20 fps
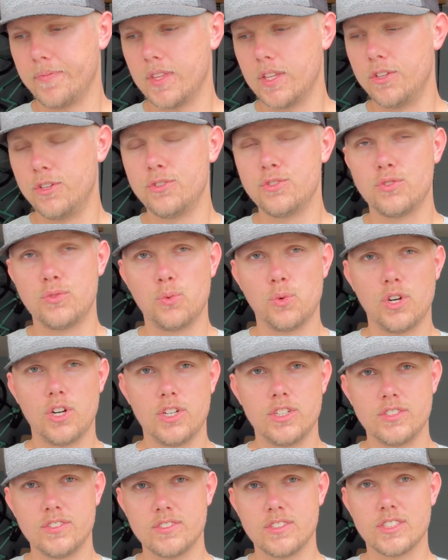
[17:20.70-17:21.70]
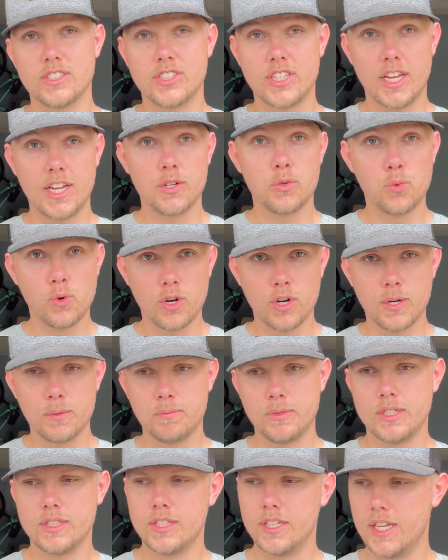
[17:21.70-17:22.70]
Use the word Sandworm,
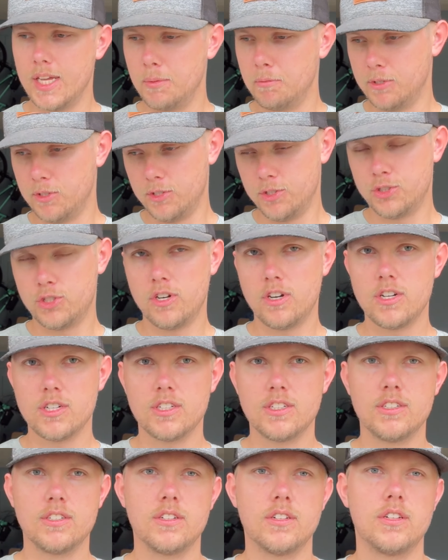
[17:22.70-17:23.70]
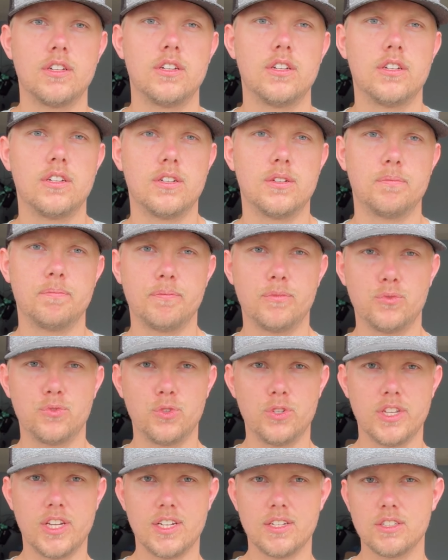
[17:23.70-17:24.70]
the name of the truck,
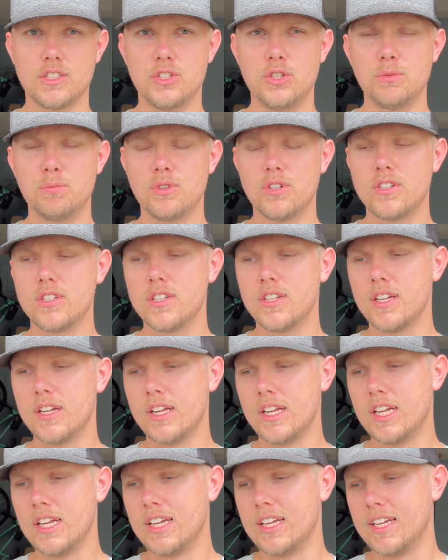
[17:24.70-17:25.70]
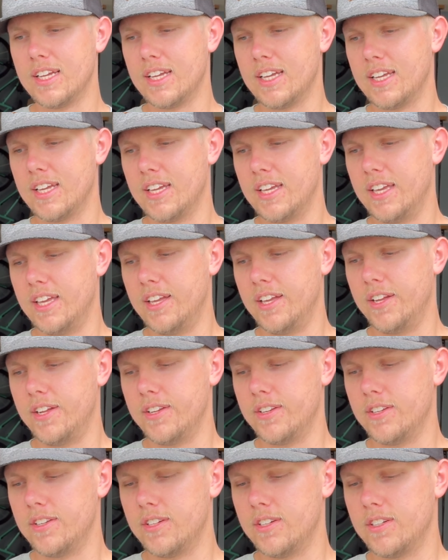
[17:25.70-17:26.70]
for that coupon.
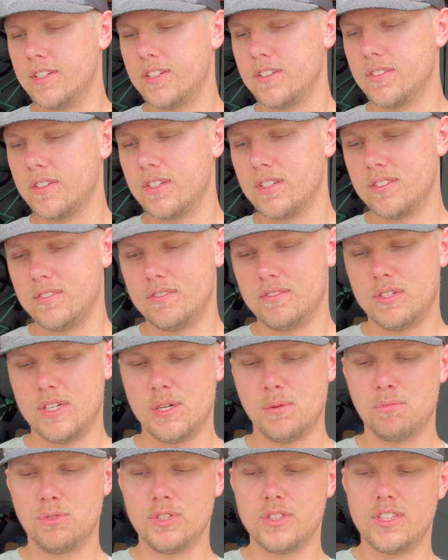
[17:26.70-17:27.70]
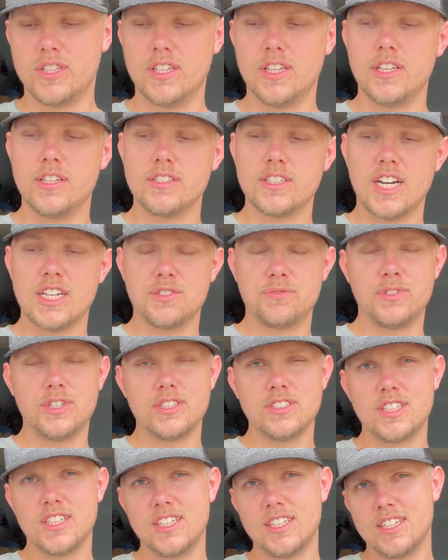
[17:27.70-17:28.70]
And I'll put the Lasfit
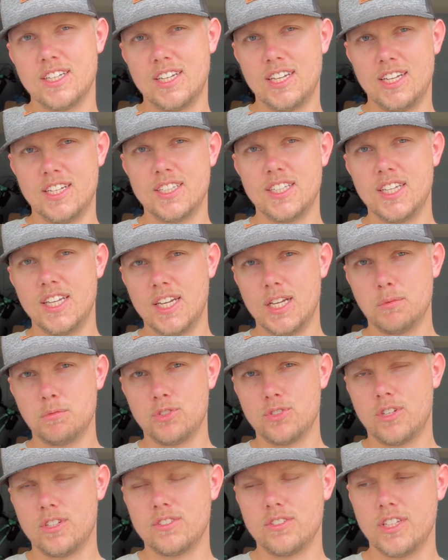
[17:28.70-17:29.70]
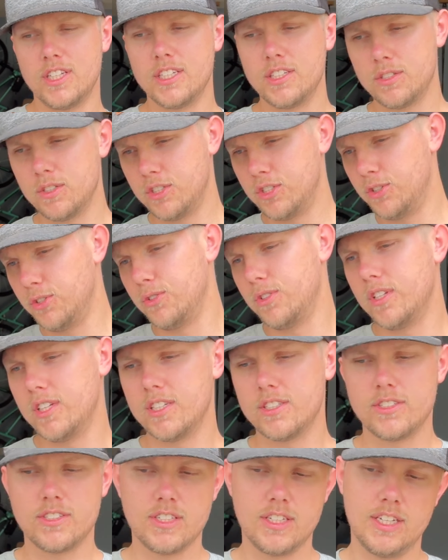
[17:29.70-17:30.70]
link and the Amazon link to
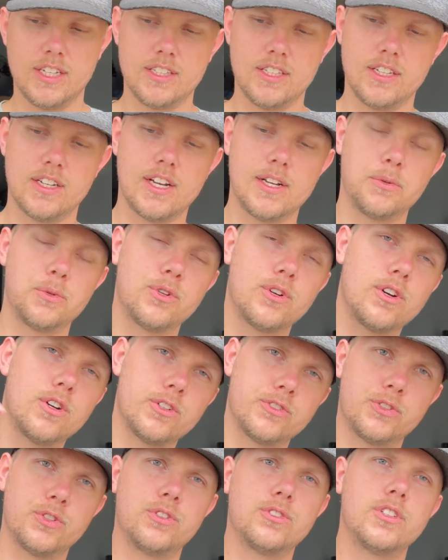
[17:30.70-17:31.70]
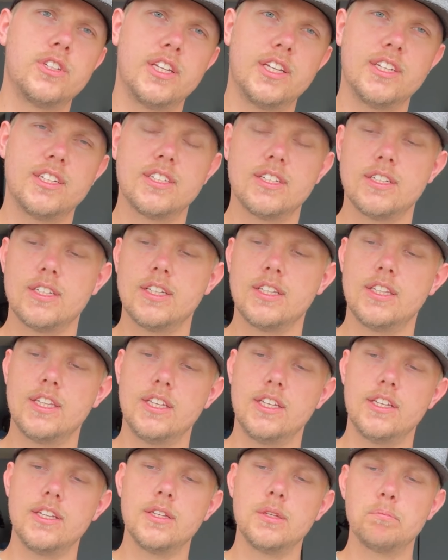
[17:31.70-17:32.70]
this, and then I will also link
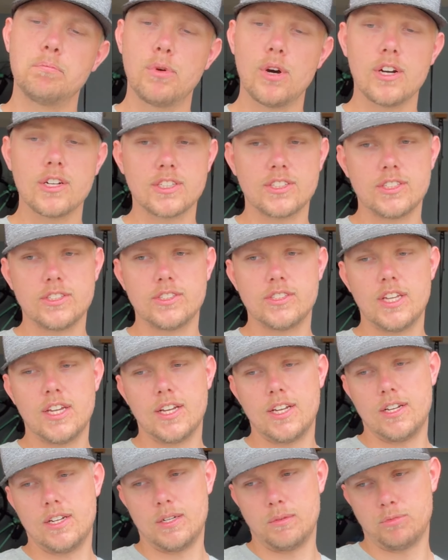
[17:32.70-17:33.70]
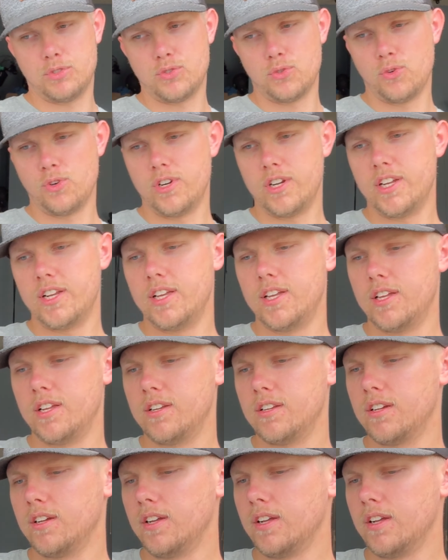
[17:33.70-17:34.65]
the boxes that I'm storing it in,